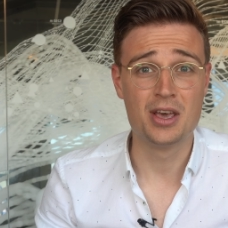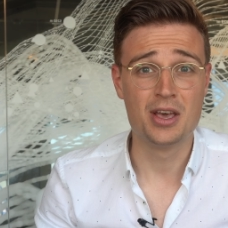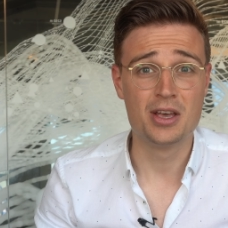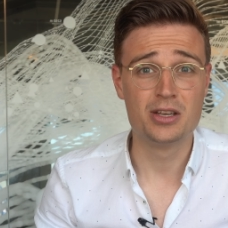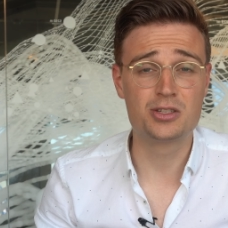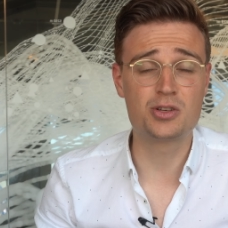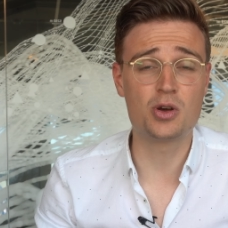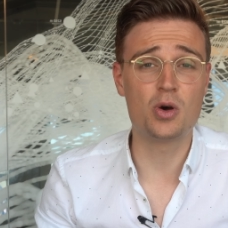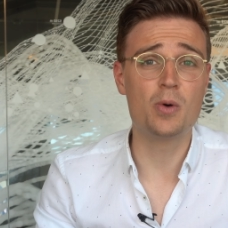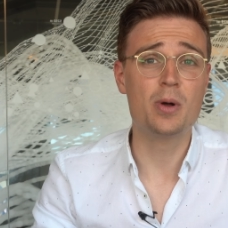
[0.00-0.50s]

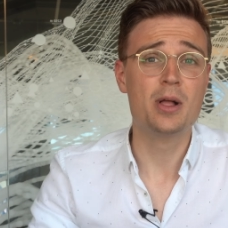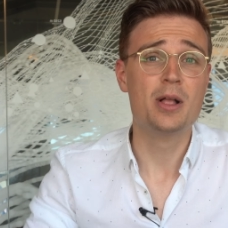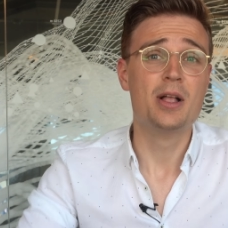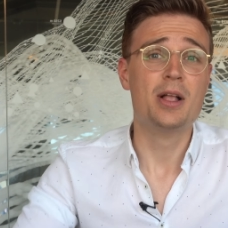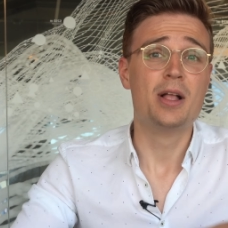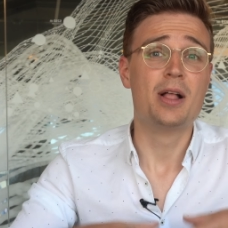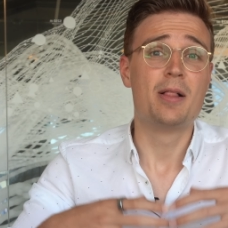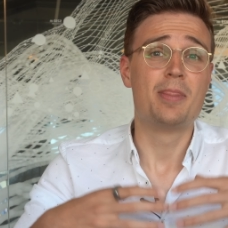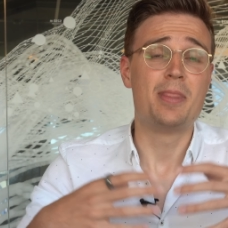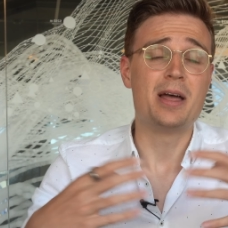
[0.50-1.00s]
So
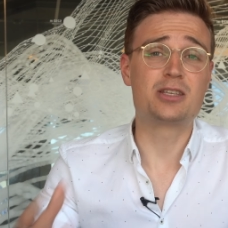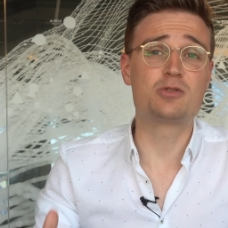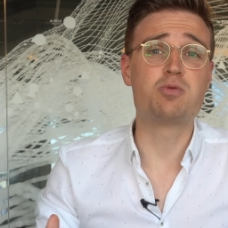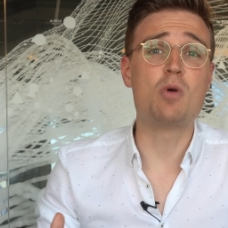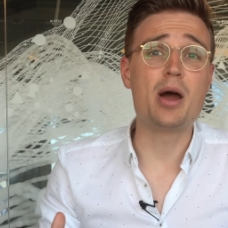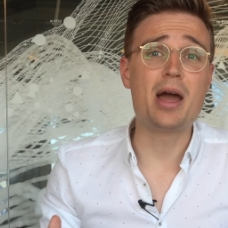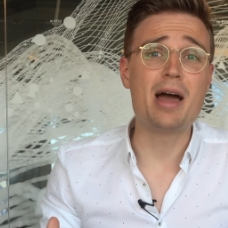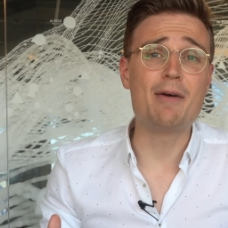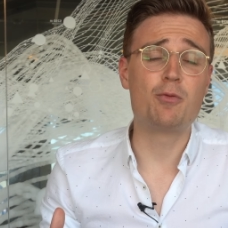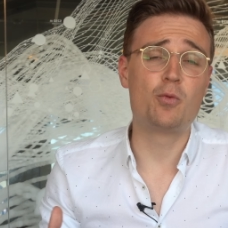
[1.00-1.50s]
that's
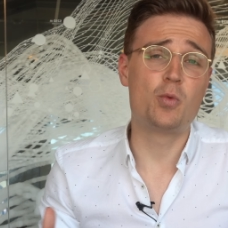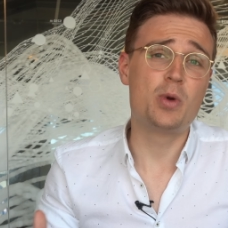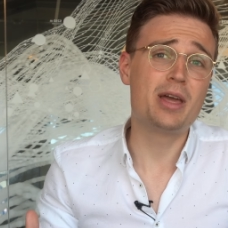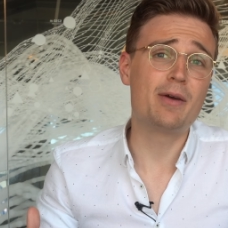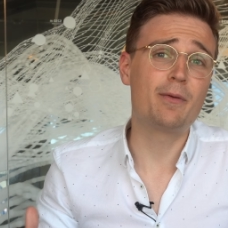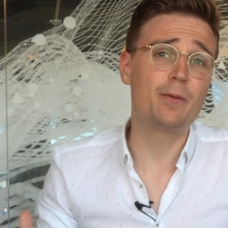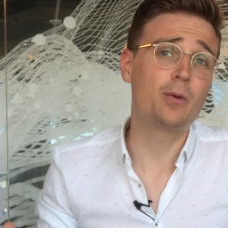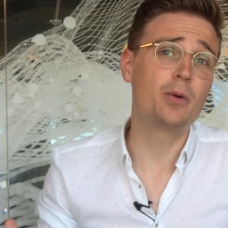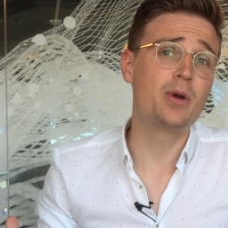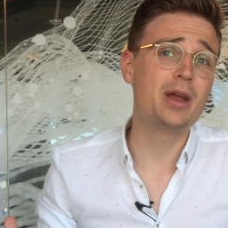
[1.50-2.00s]
why we
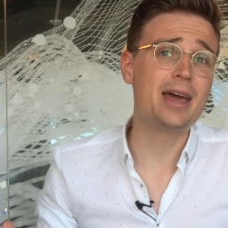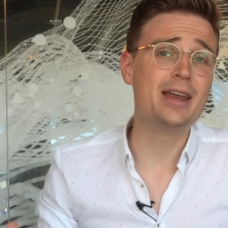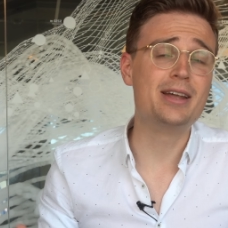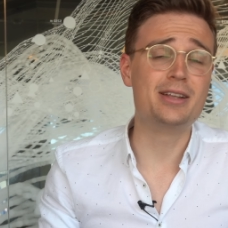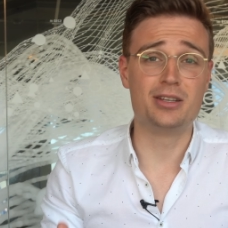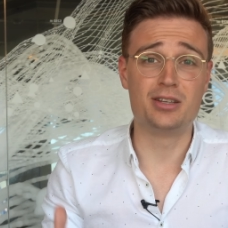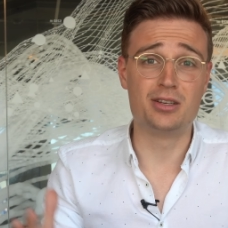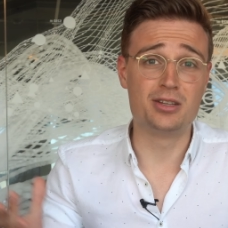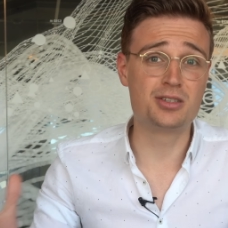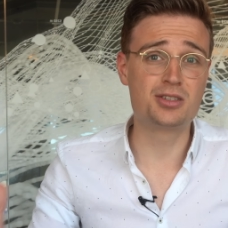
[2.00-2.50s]
have
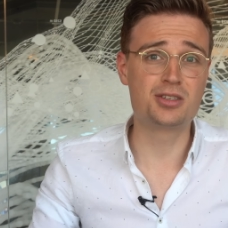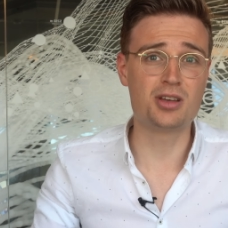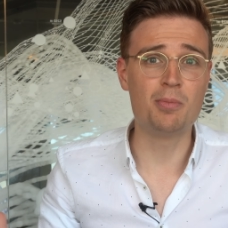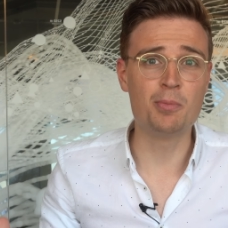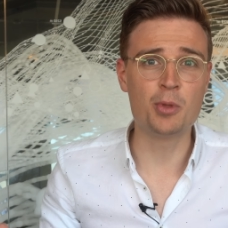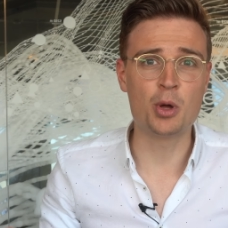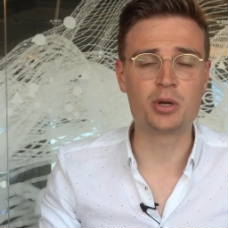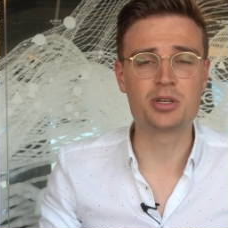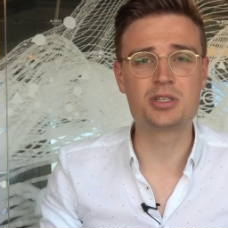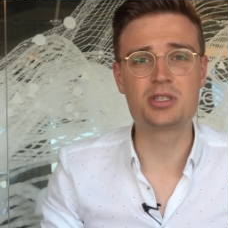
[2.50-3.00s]
created the
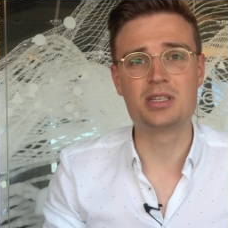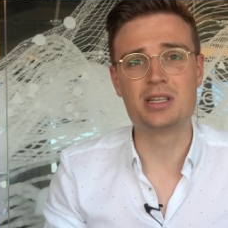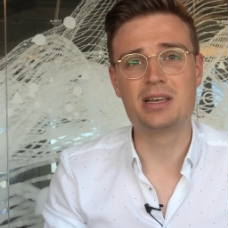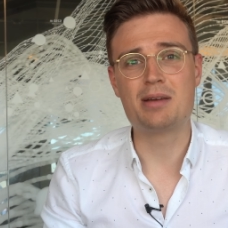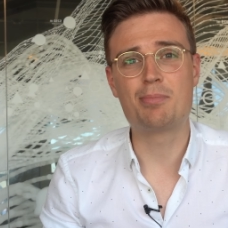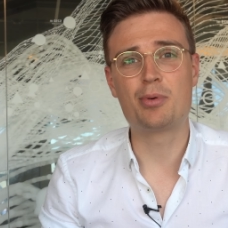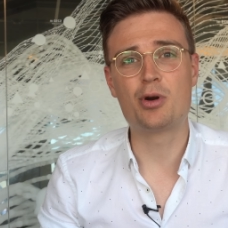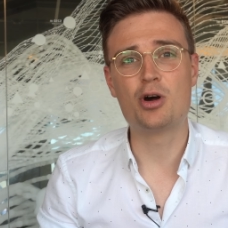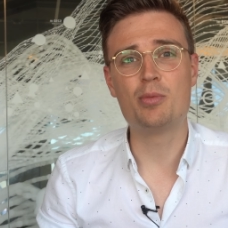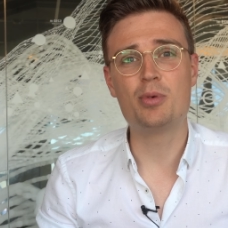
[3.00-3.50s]
Somnox
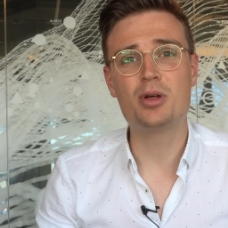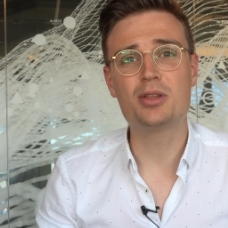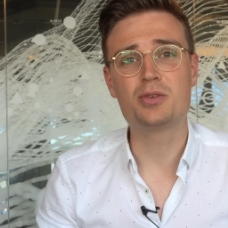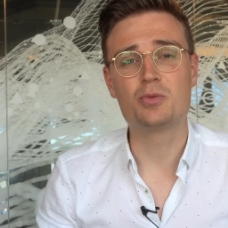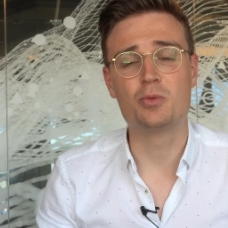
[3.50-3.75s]
sleep robot,